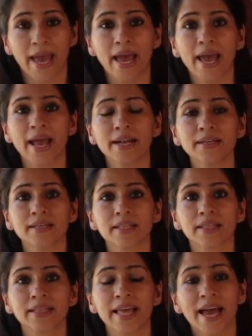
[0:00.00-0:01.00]
and
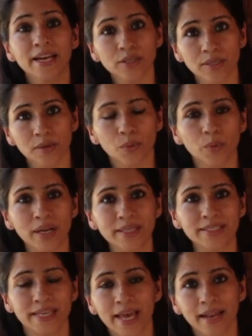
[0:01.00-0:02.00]
that will
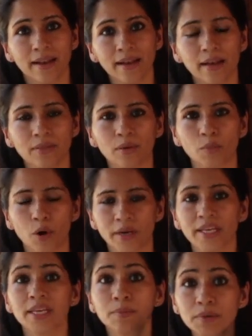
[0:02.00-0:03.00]
tell the
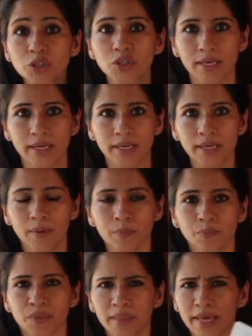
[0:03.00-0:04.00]
body immediately
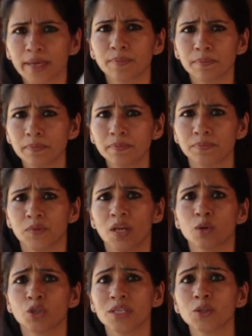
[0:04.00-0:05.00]
that
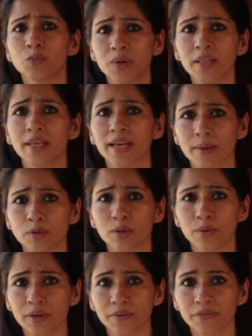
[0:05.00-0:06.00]
now she's breathing
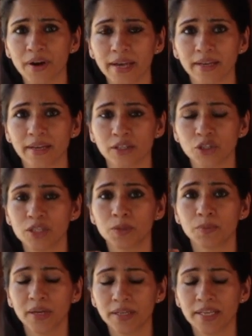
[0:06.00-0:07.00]
absolutely fine,
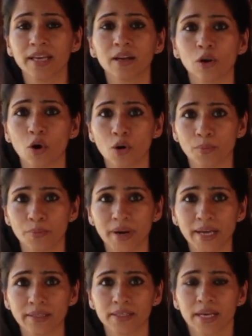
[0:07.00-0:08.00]
she's taking long
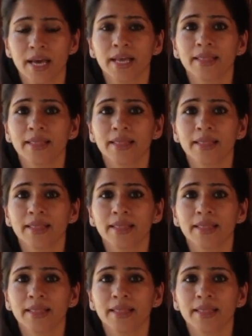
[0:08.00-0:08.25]
breaths.